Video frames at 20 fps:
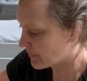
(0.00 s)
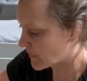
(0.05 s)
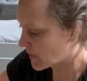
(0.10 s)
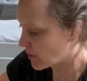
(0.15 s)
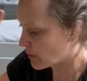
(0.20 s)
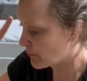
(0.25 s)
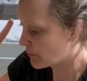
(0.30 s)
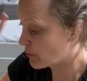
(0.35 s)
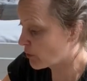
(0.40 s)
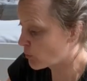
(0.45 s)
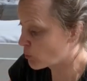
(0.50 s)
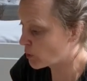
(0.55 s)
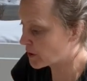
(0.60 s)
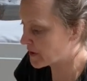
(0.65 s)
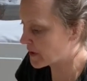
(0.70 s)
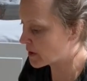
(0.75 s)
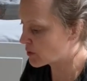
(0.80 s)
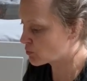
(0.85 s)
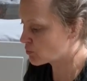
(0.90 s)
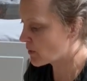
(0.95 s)
from what
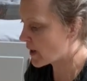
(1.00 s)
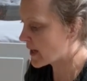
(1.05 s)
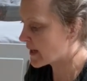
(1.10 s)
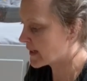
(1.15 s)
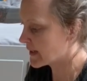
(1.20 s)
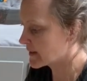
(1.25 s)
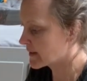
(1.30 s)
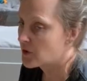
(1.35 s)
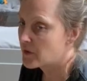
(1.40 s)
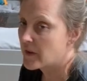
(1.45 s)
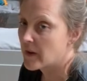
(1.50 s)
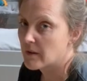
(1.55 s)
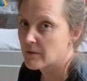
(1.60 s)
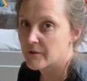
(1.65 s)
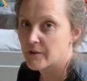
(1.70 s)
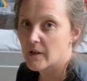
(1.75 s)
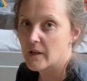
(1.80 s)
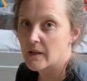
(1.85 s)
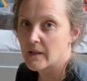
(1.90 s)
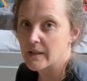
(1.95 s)
I read,
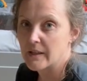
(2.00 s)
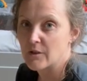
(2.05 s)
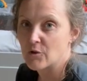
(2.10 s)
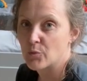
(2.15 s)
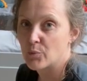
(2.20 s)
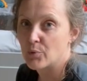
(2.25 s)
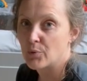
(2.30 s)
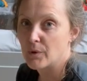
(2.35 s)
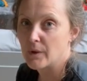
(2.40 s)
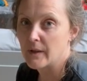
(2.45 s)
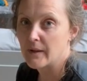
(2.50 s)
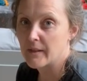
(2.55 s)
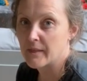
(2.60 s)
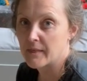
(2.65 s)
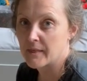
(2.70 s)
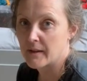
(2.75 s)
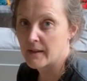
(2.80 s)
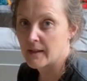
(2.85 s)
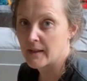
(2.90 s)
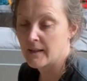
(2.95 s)
taffeta is pretty
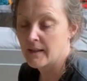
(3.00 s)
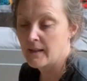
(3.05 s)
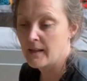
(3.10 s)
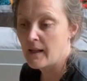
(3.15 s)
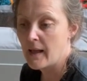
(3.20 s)
thin,